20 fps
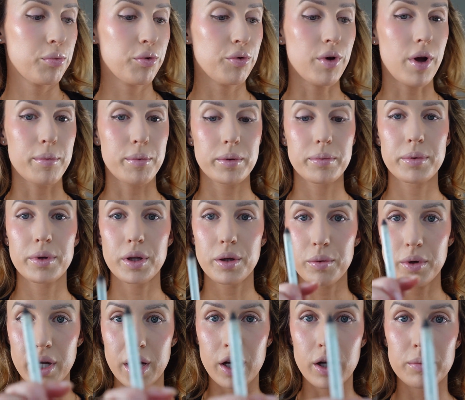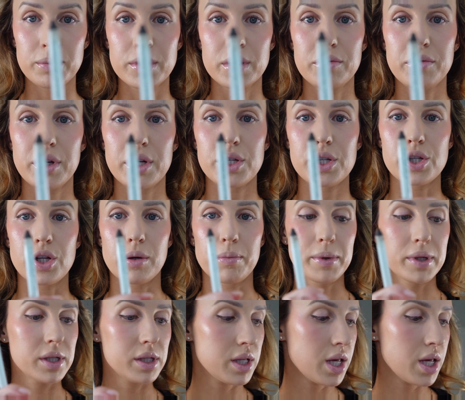Probably would have helped if I sharpened